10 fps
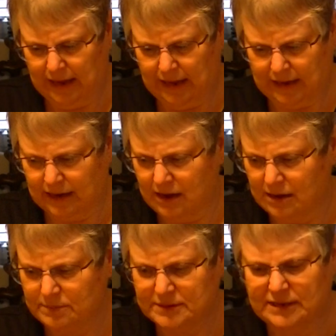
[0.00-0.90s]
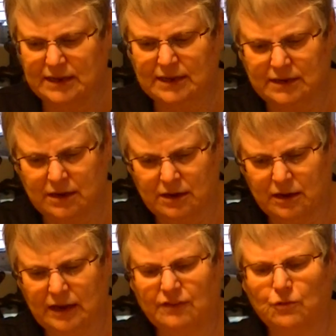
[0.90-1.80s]
It comes in,
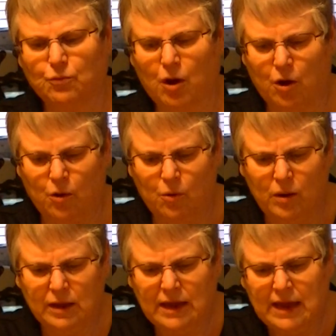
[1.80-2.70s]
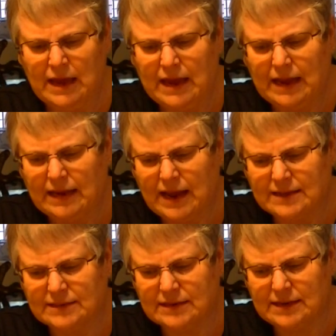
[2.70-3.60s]
it's a row. It
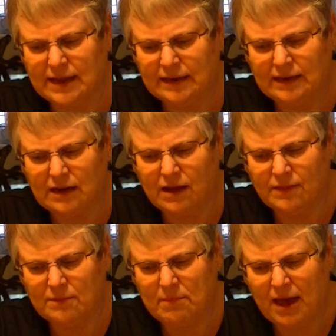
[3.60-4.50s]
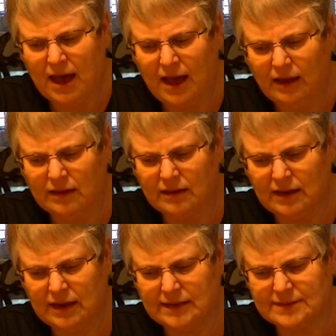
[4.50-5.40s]
has a netting on the back.
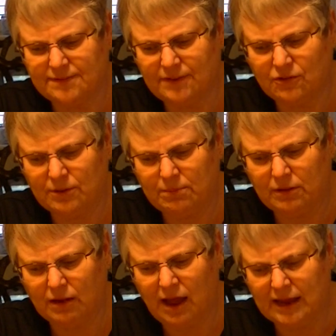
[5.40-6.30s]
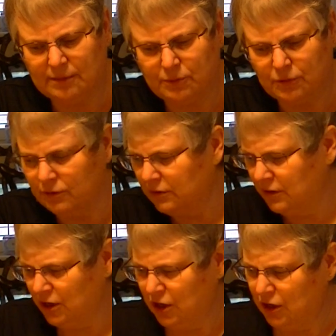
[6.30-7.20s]
It's very pliable.
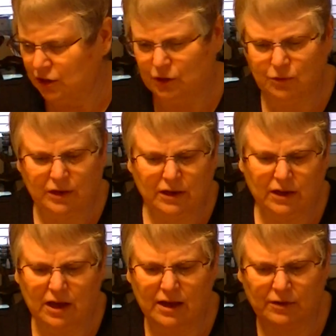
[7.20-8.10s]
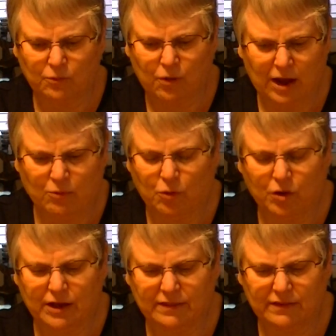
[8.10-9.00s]
You can cut right, I won't
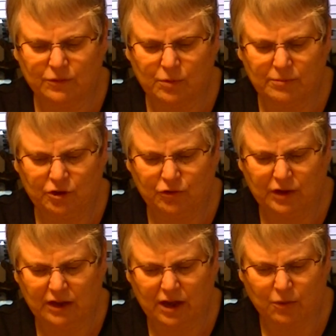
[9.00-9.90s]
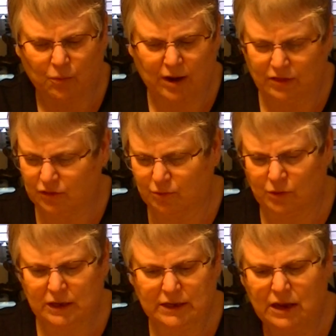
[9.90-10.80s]
cut this one, but you can cut right
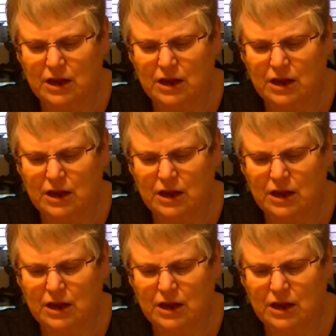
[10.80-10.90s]
through it.